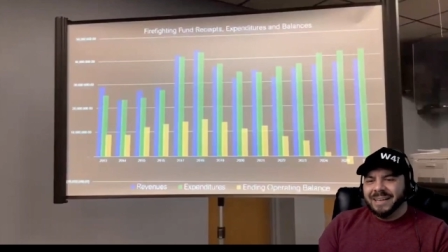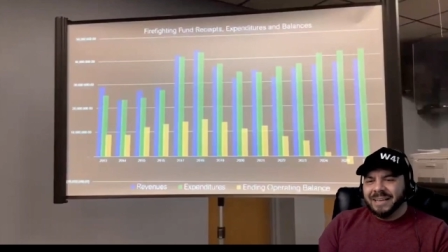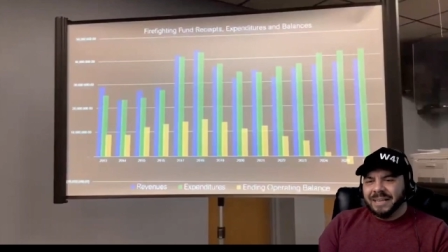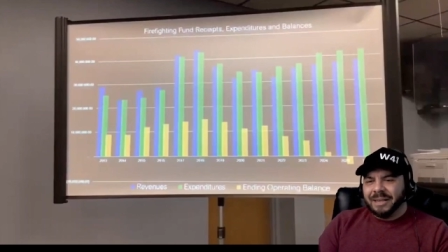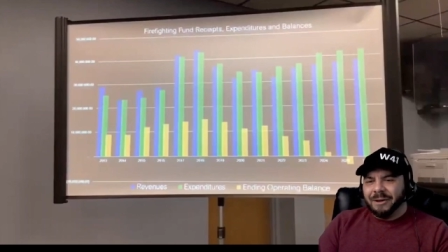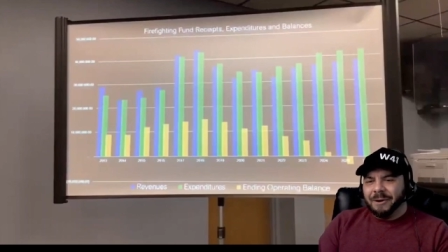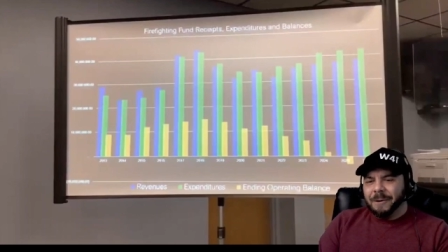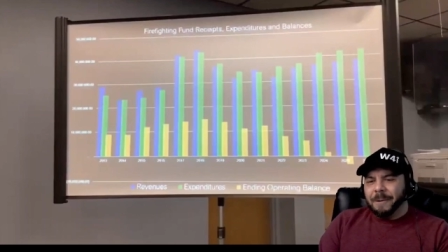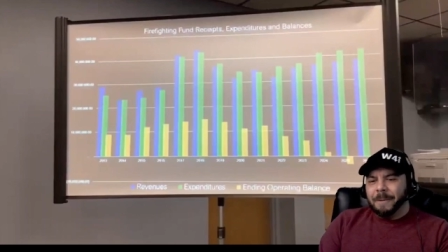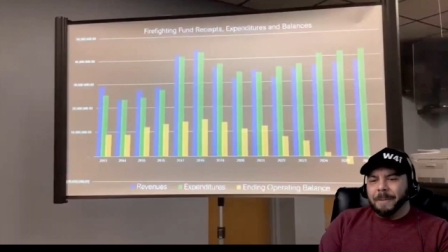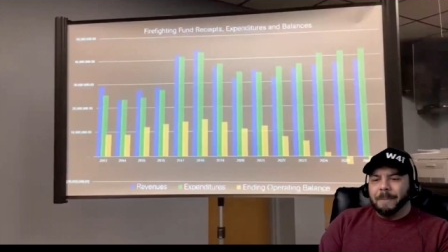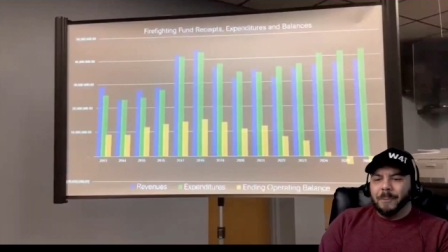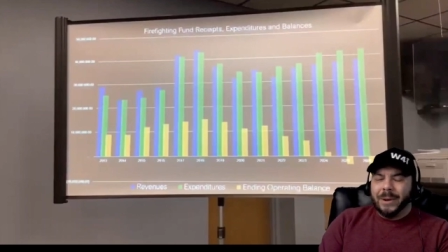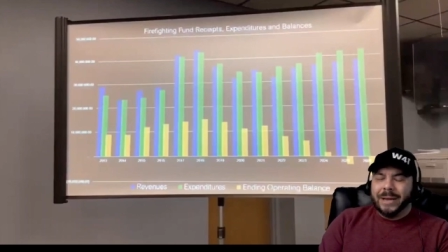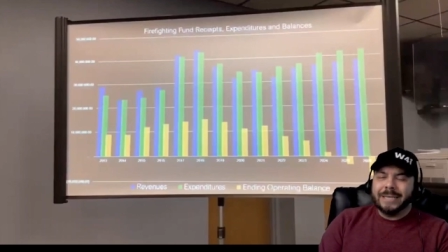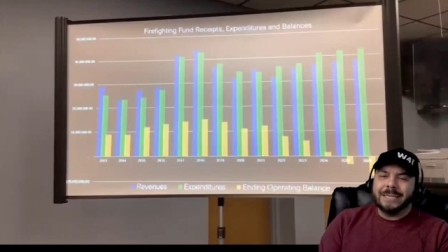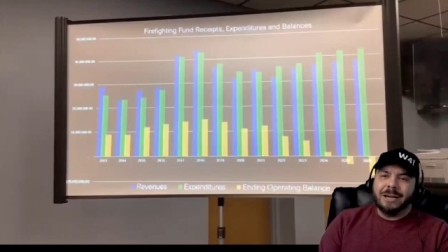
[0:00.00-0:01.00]
So
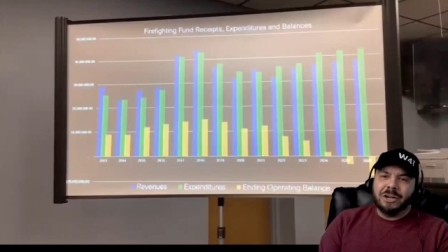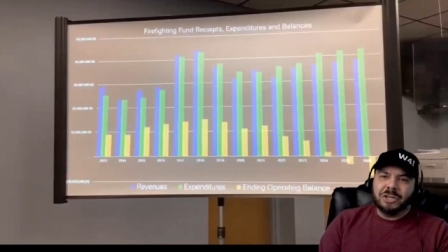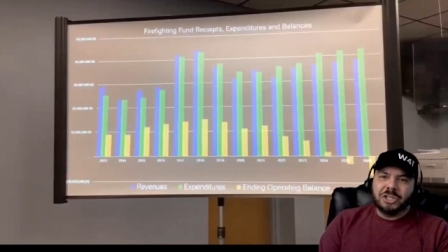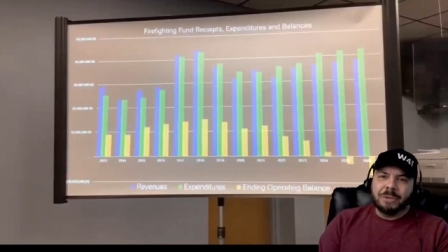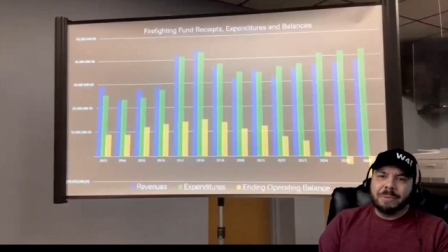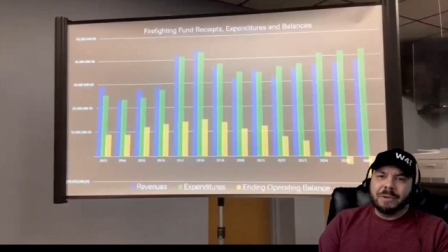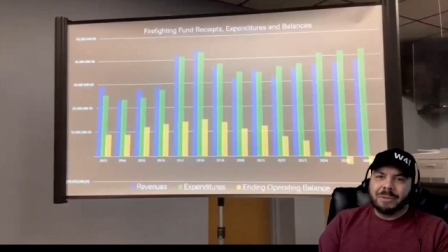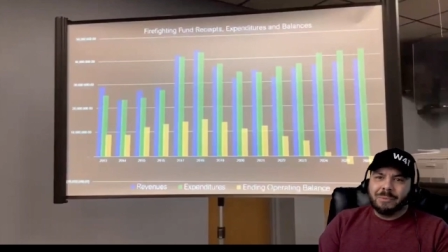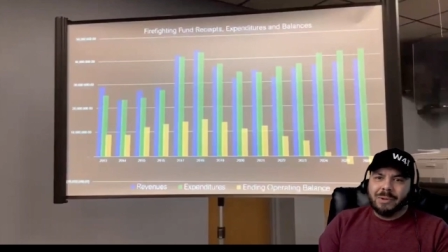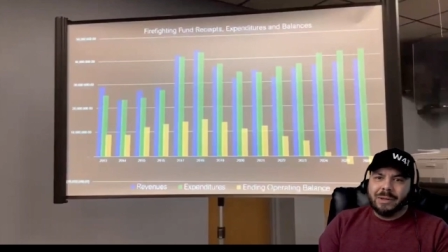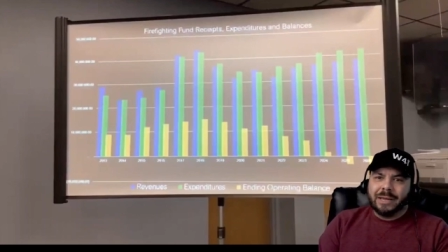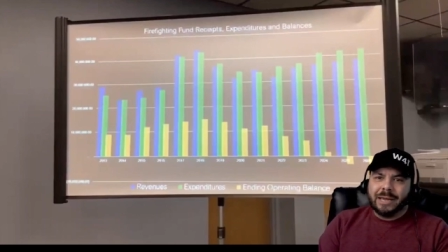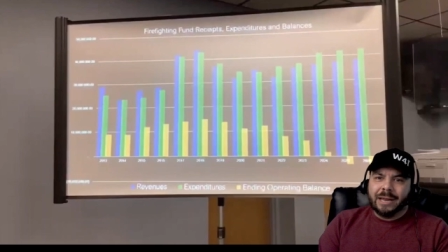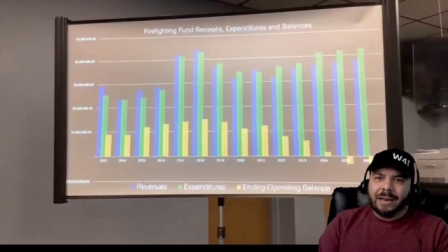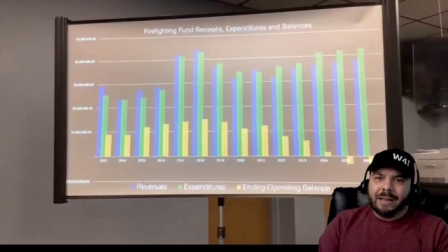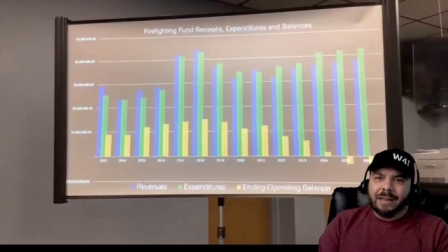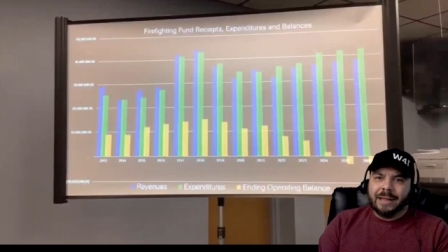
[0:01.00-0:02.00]
Wayne Township is really
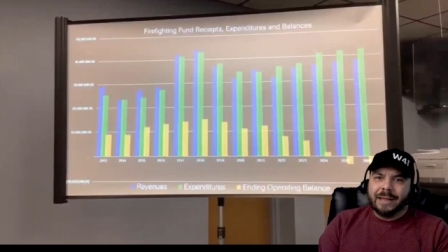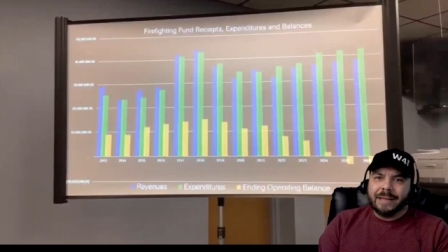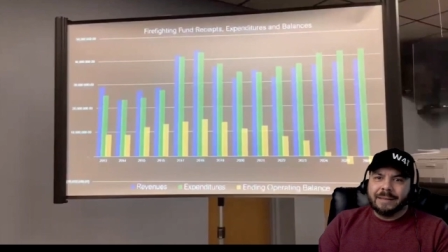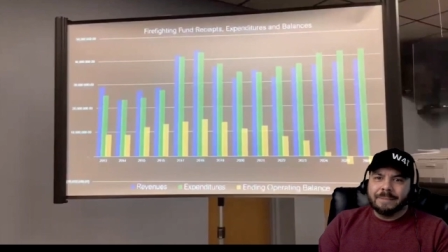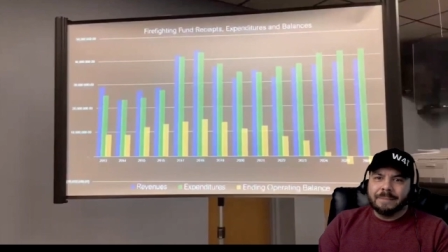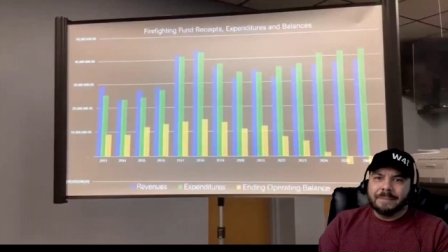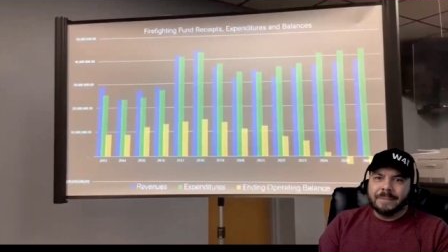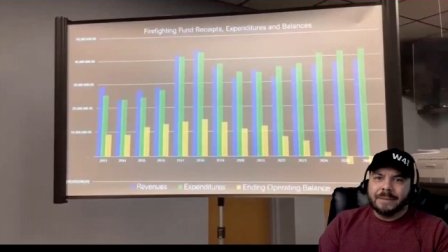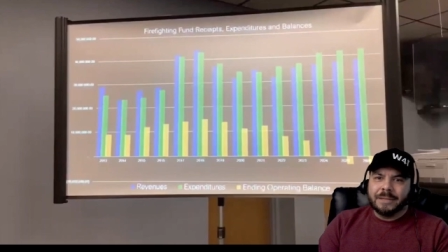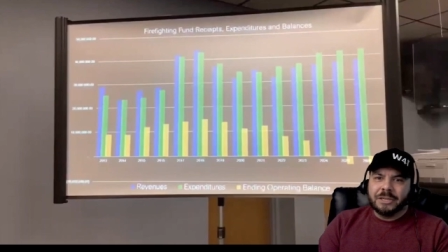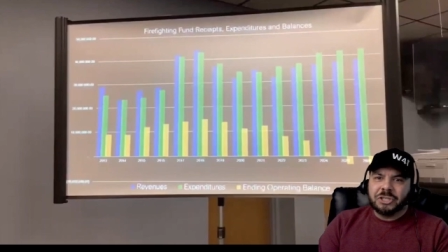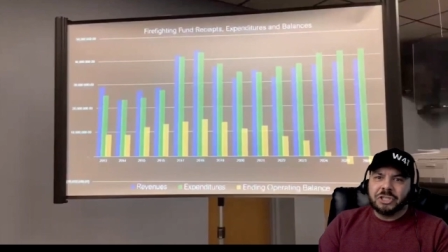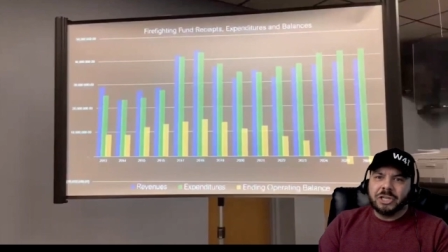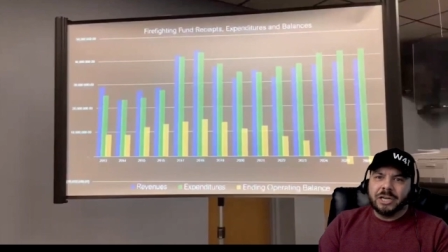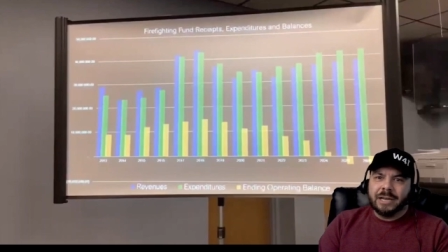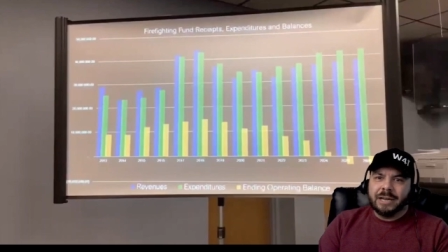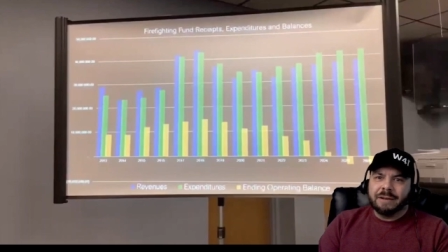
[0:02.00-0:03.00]
getting like the
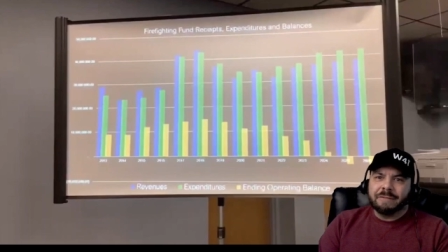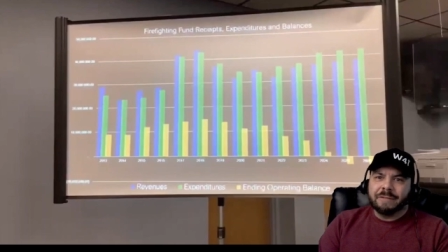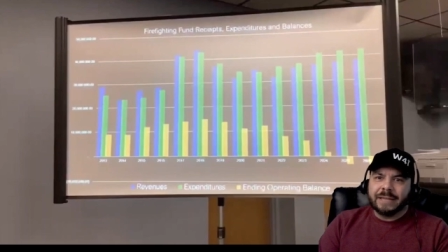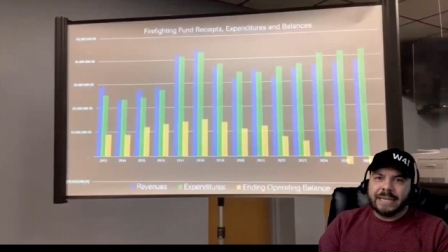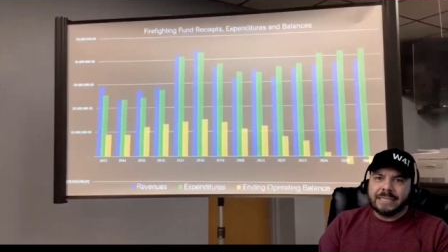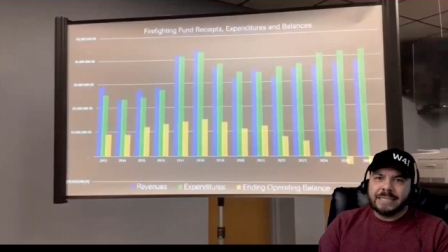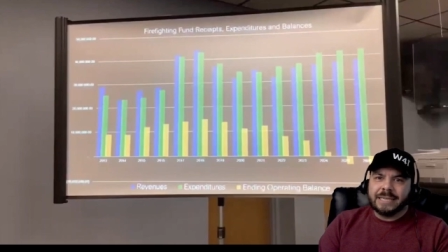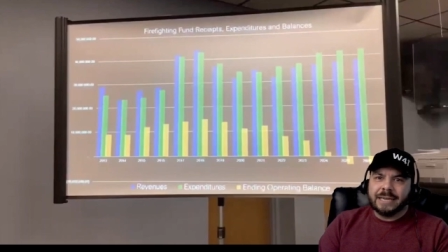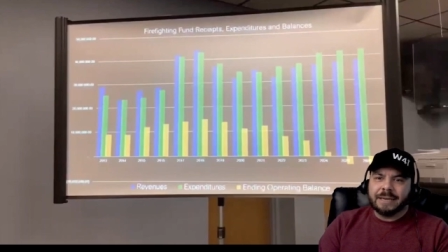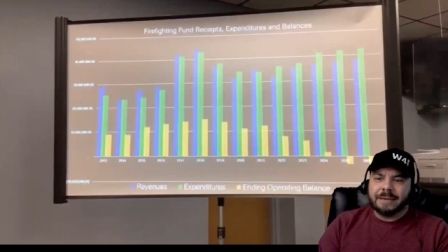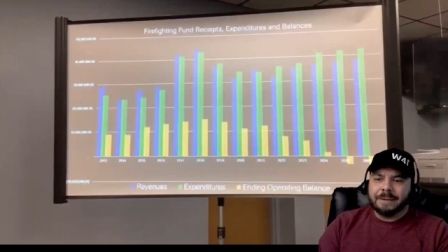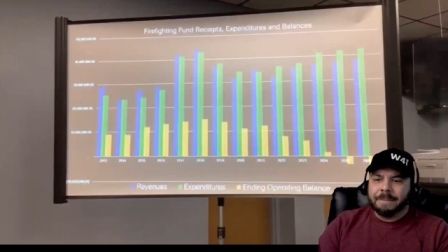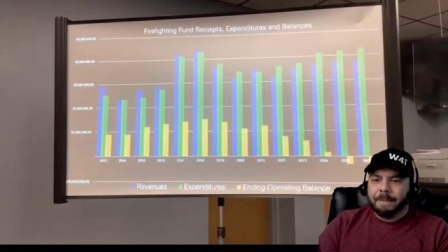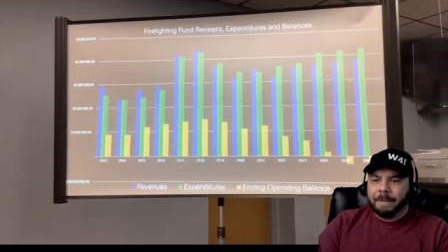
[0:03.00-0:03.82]
shit end of the stick,